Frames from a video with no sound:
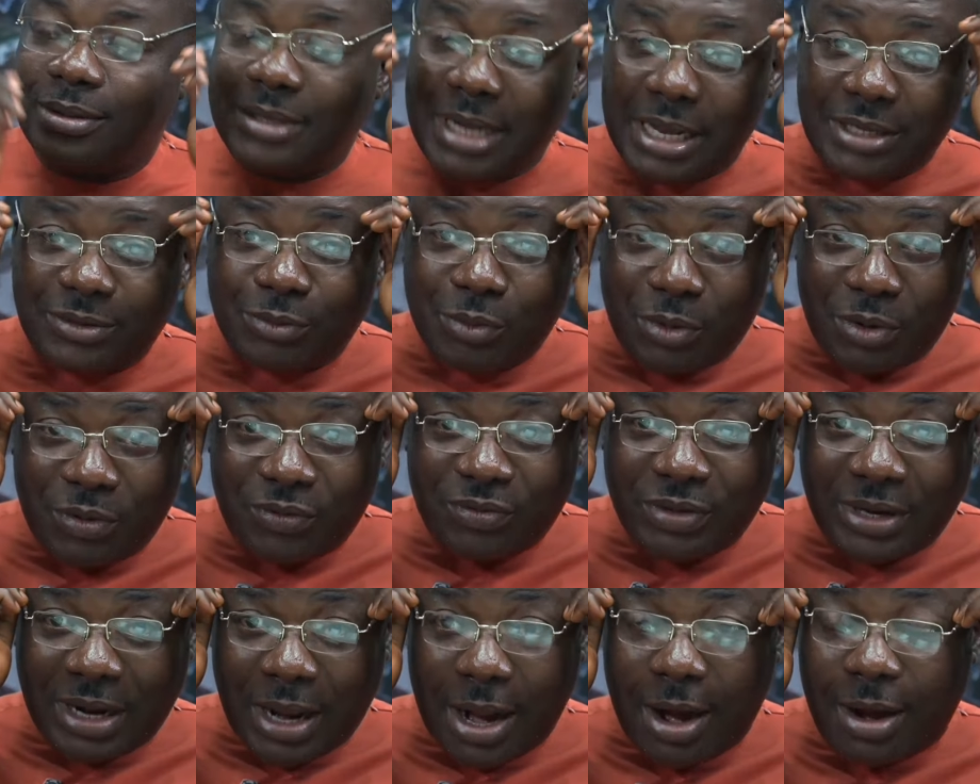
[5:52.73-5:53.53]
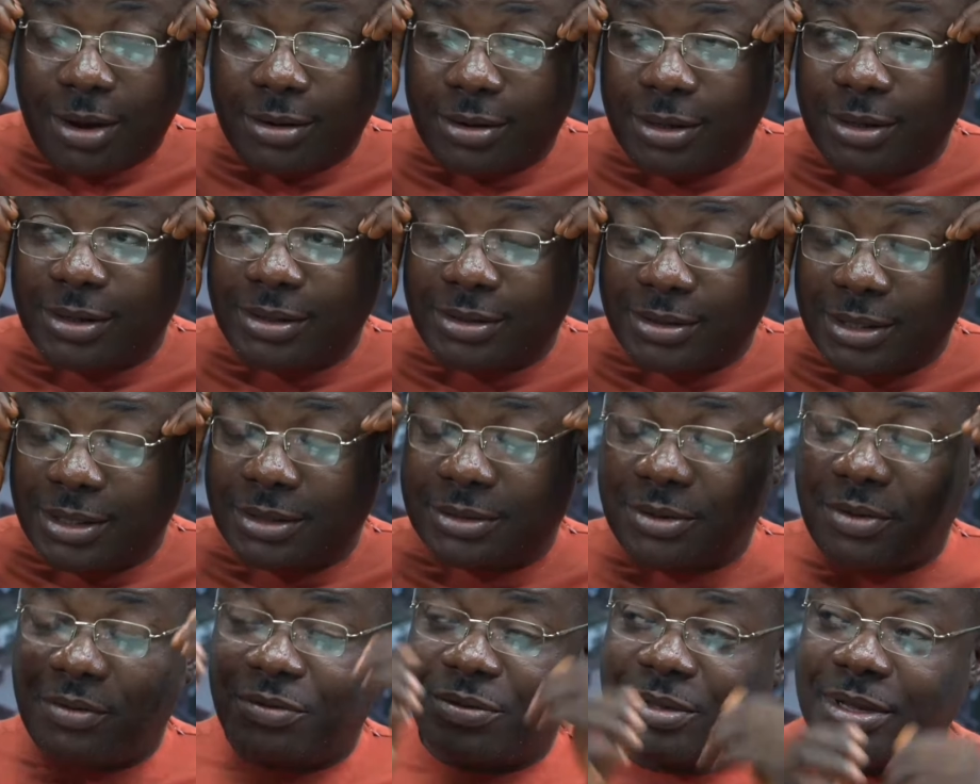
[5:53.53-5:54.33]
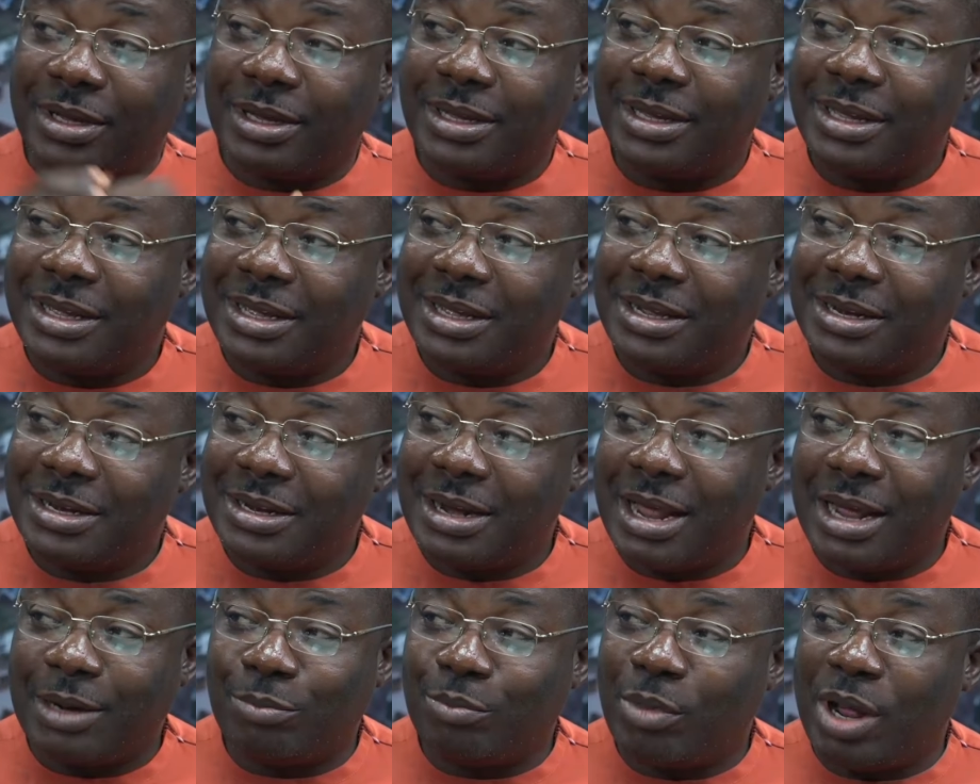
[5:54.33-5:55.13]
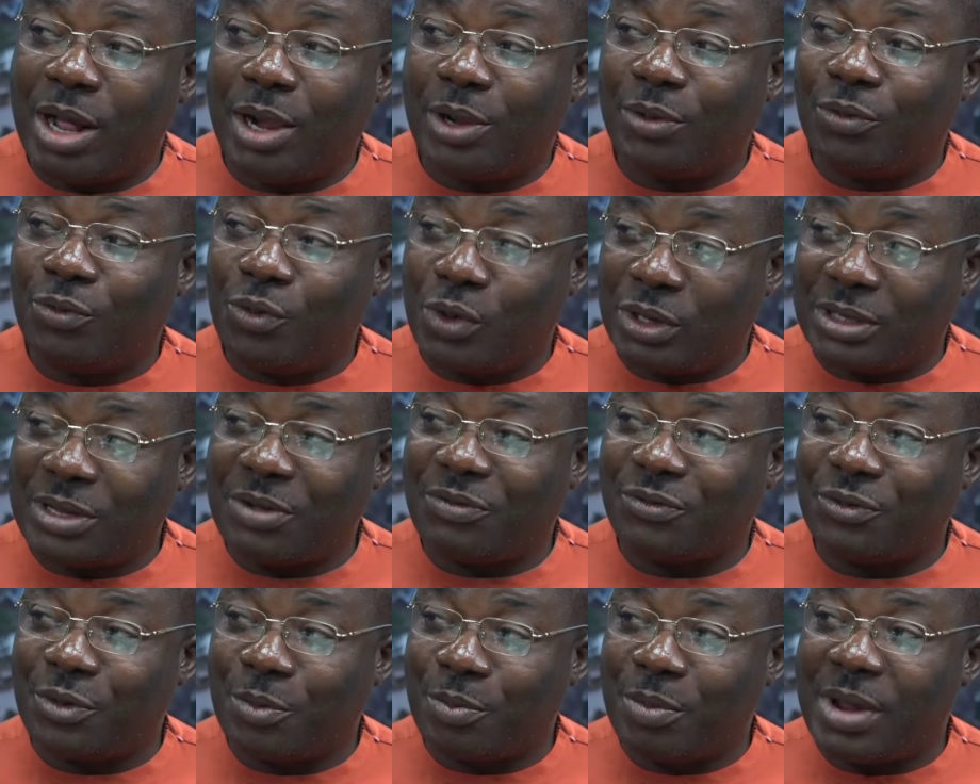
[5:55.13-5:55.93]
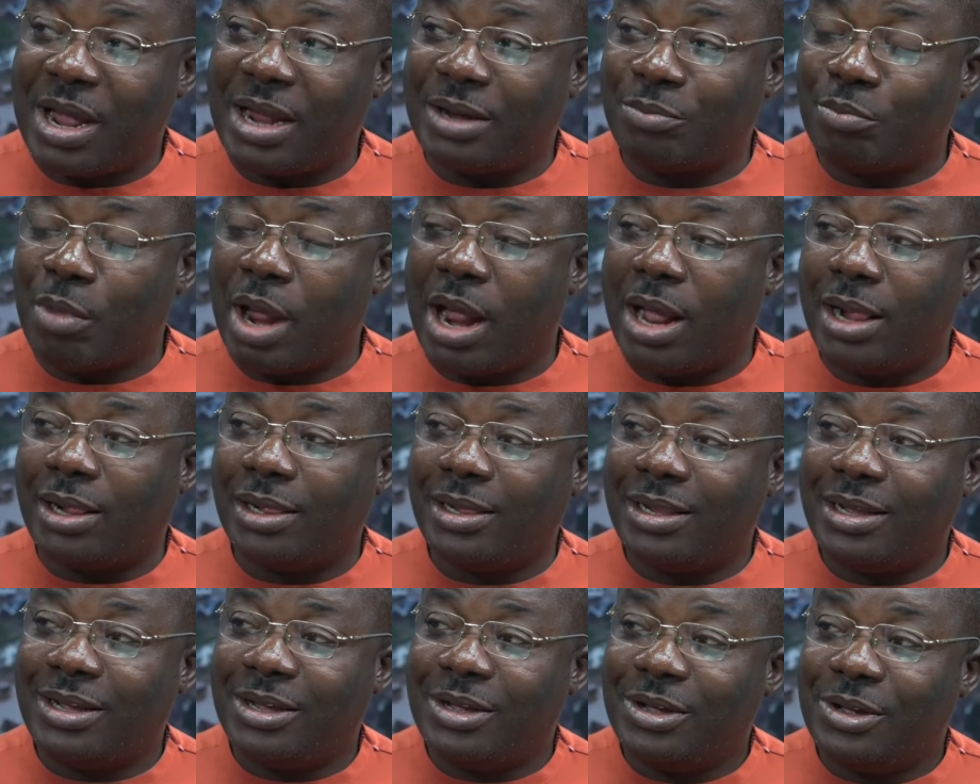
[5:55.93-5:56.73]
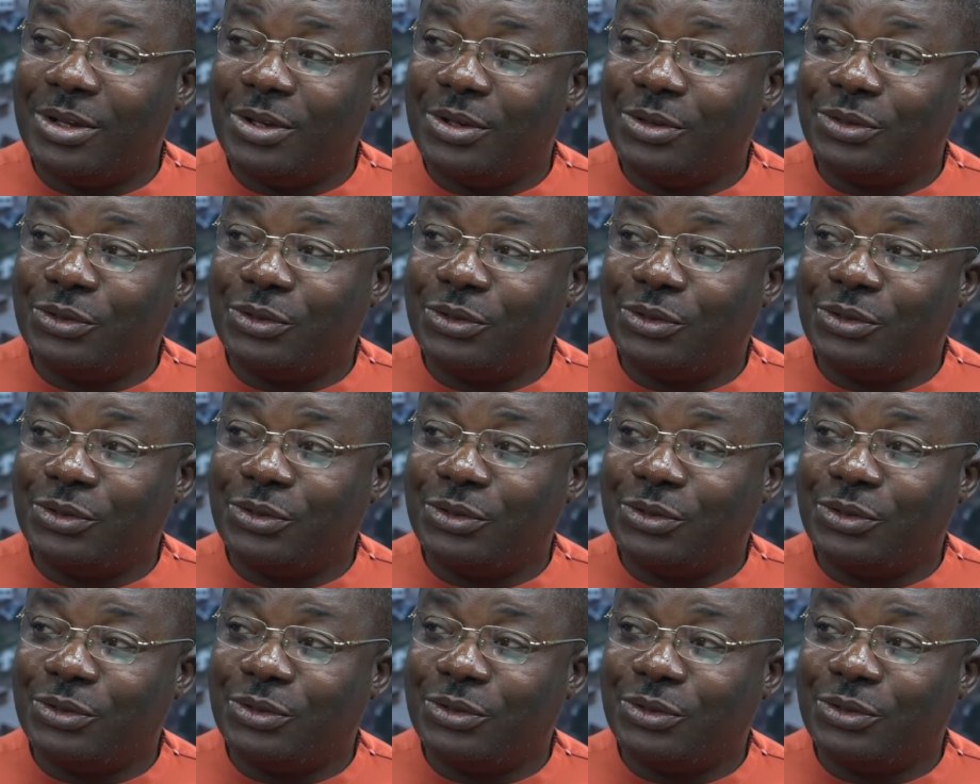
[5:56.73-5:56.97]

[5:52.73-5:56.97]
That's one of the characteristics of the Ninth Mile water from Ninth Mile.